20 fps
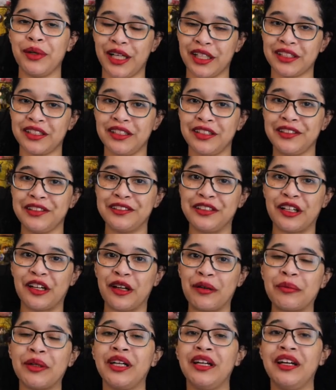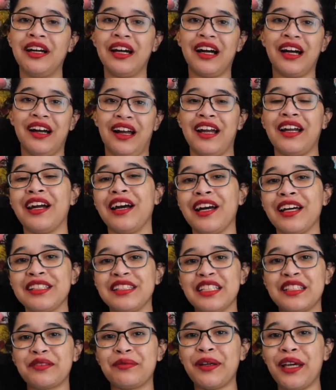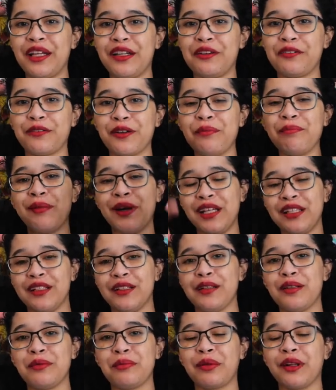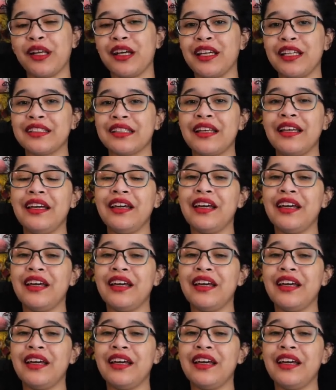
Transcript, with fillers: back to the job. Hi guys, it's Mandy from Mandy Plays,